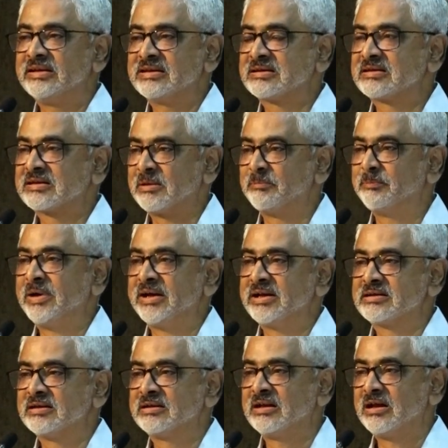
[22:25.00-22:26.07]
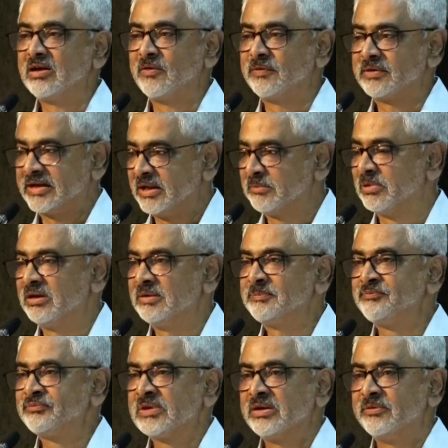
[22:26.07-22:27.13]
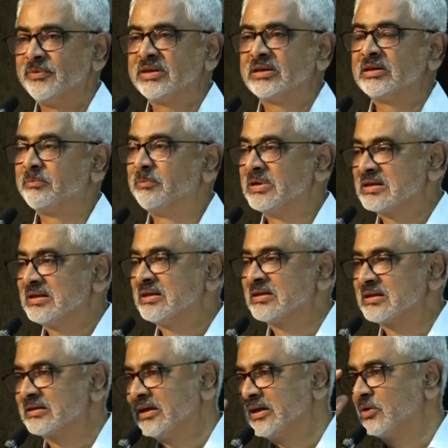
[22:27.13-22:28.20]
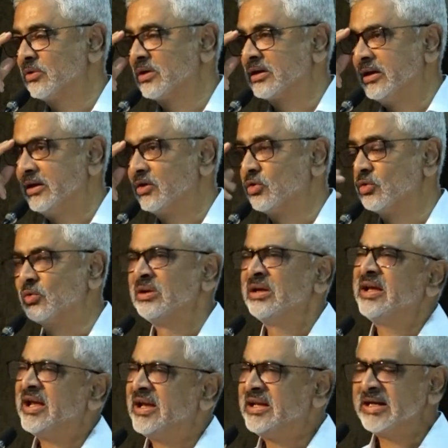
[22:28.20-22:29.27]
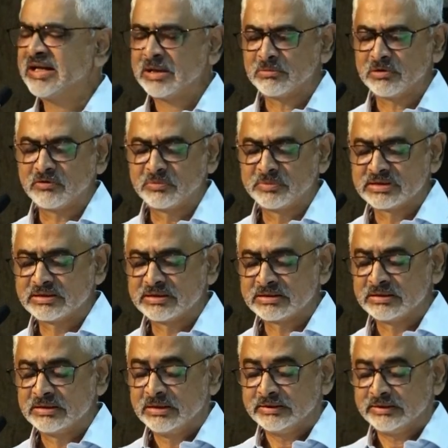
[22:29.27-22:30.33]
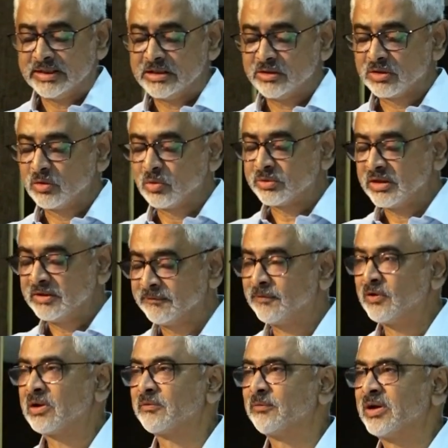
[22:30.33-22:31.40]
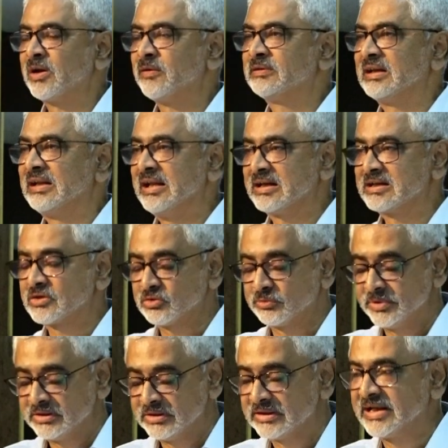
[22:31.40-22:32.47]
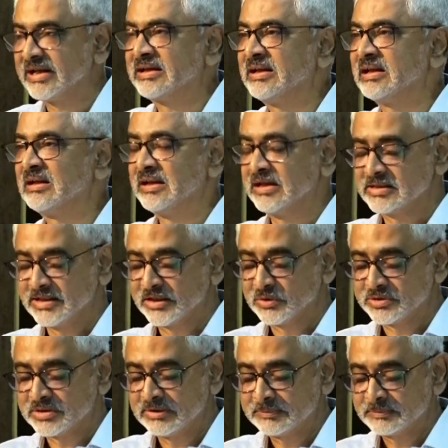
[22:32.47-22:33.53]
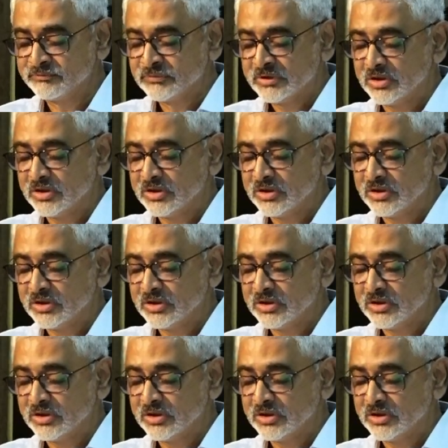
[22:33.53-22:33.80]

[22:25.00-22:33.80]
this comparison of a table with the businesses that you are into, any type of business, that you're looking for one of the legs to be the technical execution,